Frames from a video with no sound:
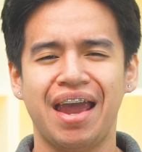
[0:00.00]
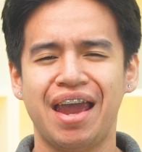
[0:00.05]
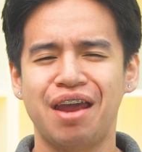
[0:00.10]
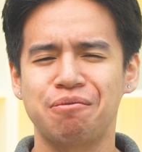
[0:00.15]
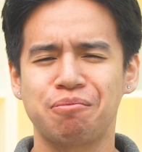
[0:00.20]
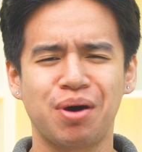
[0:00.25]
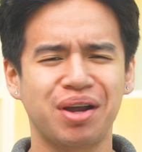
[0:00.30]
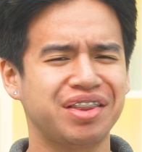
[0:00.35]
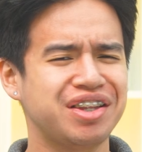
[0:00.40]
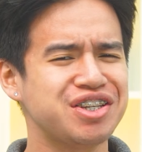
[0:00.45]

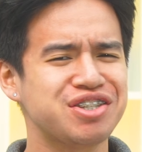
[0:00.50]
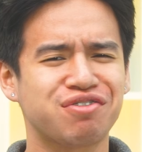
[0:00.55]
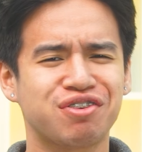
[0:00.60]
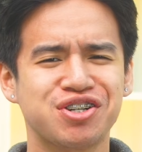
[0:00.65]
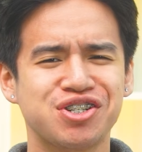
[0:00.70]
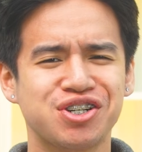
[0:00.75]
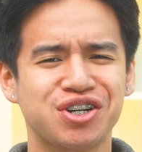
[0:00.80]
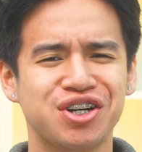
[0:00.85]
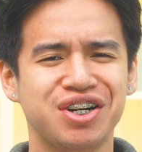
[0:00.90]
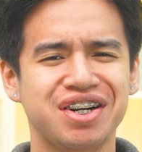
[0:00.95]
And one thing's for
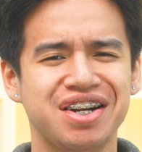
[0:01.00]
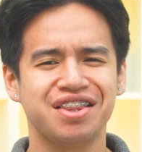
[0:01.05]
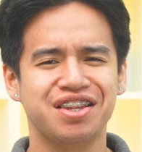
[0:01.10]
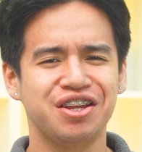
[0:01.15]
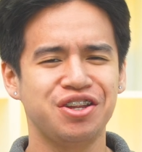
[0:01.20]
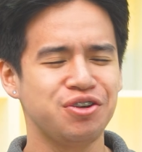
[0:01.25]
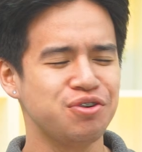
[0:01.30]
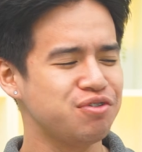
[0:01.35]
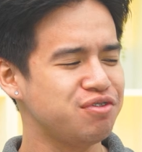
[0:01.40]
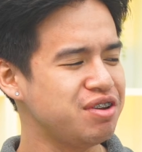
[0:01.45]
sure, the
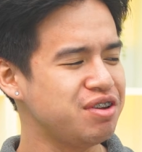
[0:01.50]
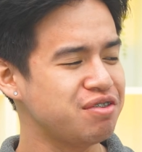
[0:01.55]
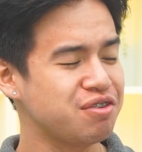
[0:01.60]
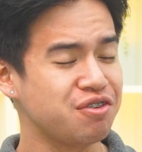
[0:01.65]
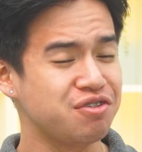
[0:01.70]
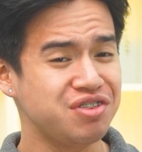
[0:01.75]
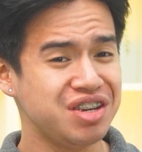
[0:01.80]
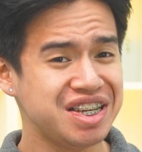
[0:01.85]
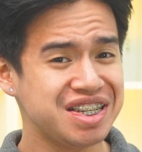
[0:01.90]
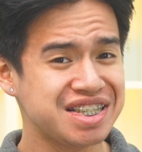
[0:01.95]
new Vivo
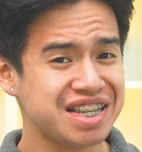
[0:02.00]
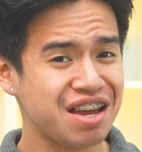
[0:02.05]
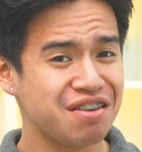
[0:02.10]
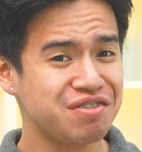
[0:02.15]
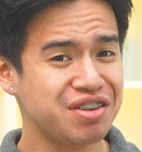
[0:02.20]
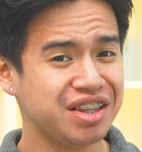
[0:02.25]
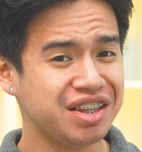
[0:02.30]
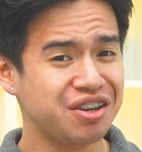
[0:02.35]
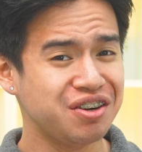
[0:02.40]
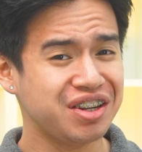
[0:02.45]

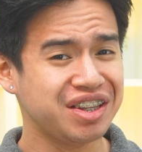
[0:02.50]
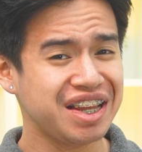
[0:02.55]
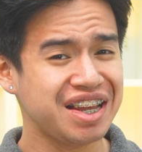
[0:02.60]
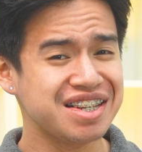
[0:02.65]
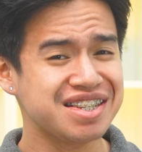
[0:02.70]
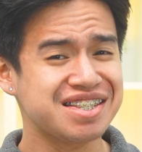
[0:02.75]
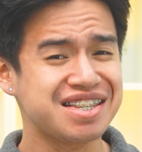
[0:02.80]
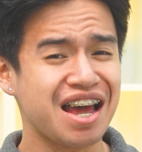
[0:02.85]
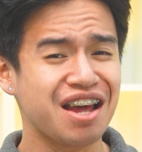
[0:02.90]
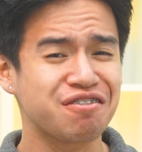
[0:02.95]
V70
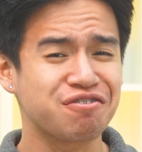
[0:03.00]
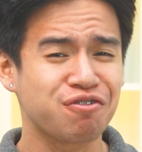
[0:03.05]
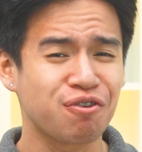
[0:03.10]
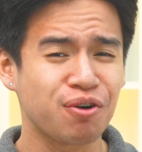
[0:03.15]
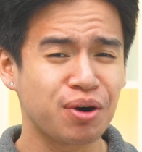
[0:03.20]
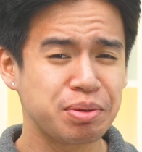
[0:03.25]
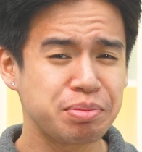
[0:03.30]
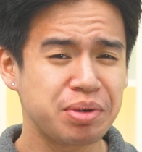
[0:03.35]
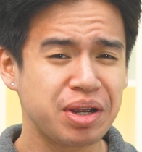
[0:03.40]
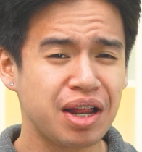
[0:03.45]
retains that
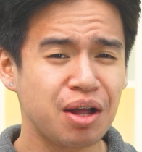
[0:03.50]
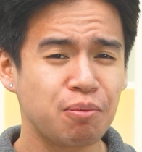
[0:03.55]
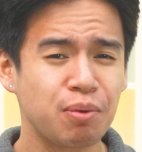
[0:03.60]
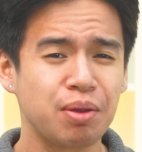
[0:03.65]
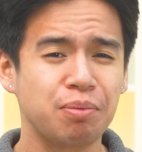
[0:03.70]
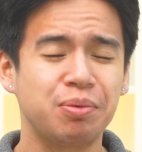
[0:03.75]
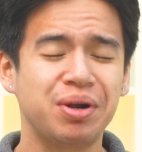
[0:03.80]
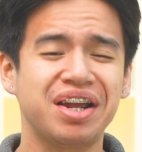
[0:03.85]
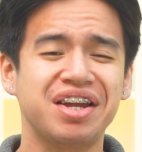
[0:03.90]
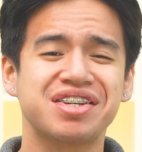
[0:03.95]
formula
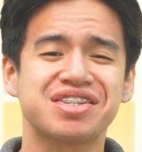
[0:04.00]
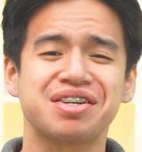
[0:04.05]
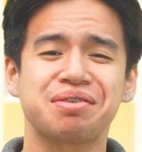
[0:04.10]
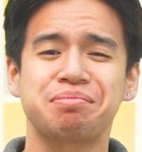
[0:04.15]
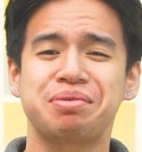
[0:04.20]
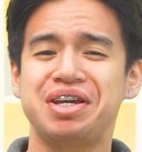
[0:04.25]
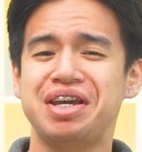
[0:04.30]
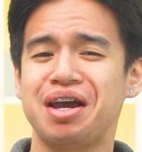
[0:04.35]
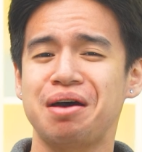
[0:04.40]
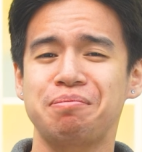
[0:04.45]
while bringing
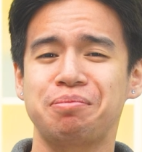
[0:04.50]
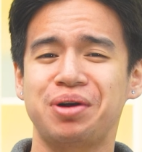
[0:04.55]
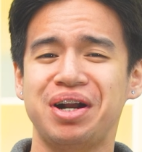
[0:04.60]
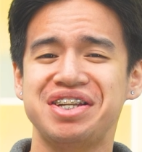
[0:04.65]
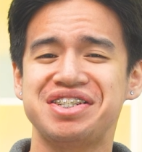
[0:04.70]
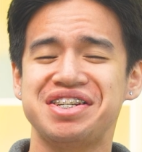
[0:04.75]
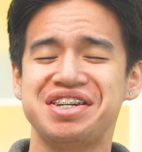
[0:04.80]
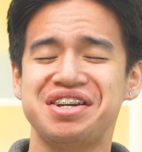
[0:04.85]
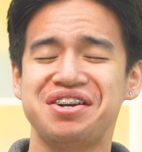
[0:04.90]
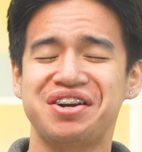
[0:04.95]
some key
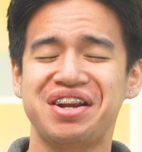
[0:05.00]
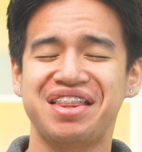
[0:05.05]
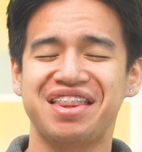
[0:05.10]
upgrades here and